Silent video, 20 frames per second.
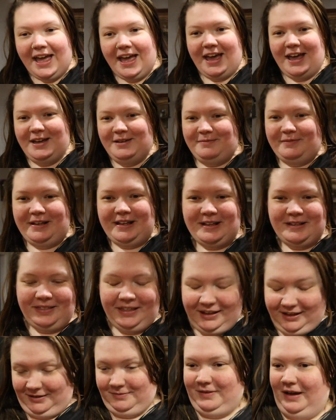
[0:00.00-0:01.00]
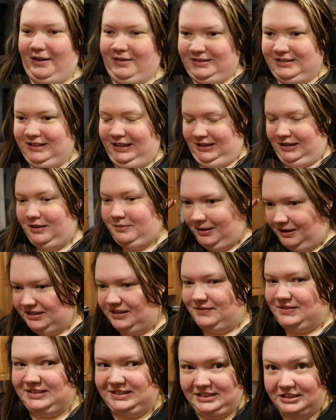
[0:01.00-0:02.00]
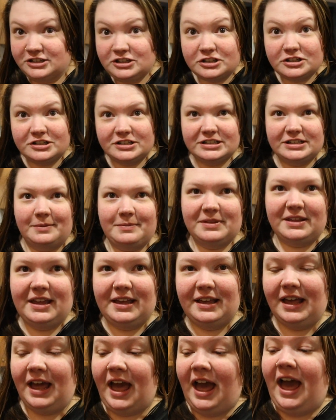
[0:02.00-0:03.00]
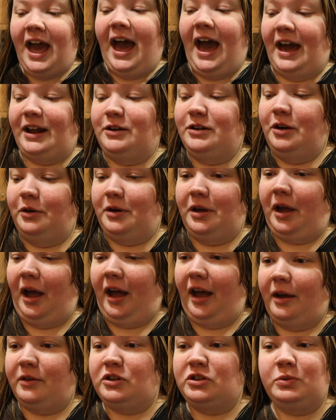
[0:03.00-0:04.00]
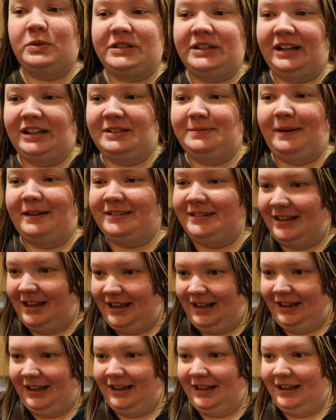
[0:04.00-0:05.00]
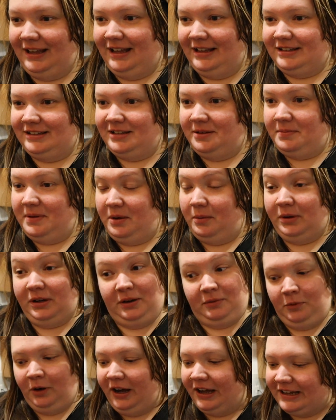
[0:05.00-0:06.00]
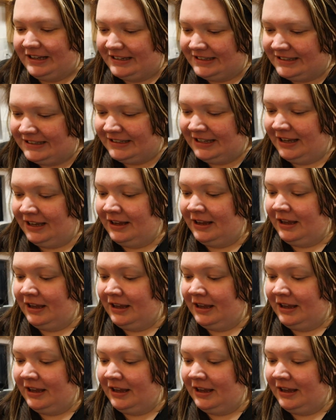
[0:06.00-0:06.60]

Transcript: Am I about to have a seizure or something? I don't know. I just wasn't expecting it to be what it was,